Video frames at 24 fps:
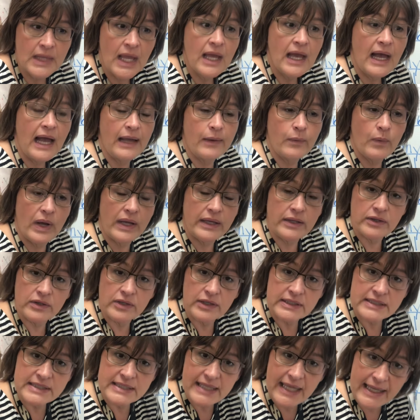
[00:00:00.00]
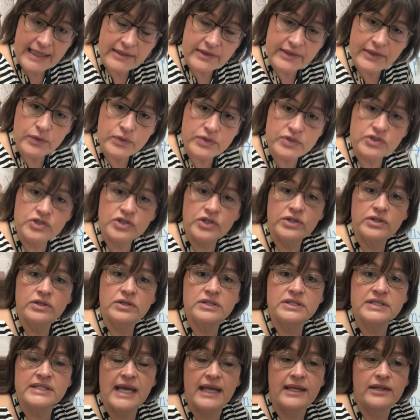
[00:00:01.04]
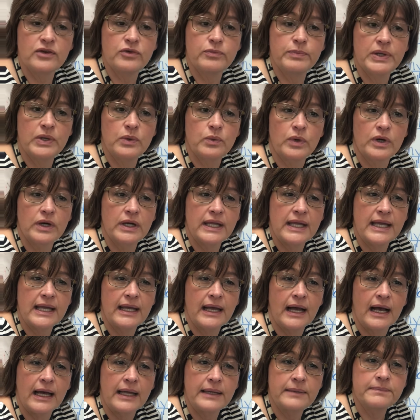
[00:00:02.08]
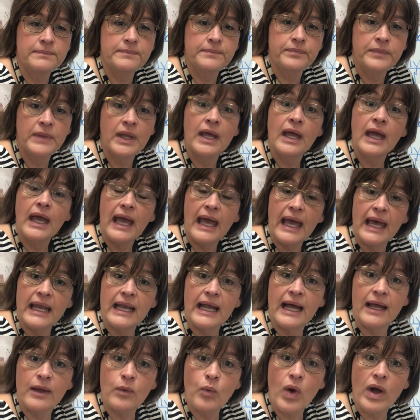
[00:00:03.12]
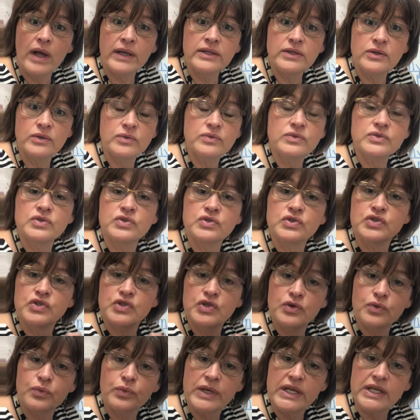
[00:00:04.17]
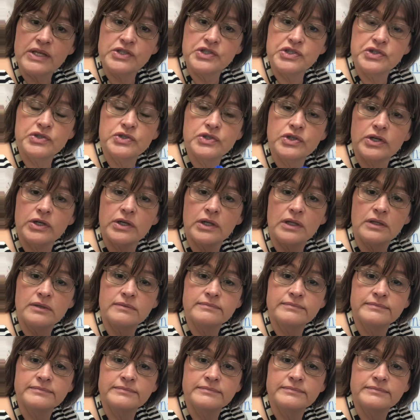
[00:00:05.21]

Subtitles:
I want you to take those journals that you've been working on, and I want you to read your journal.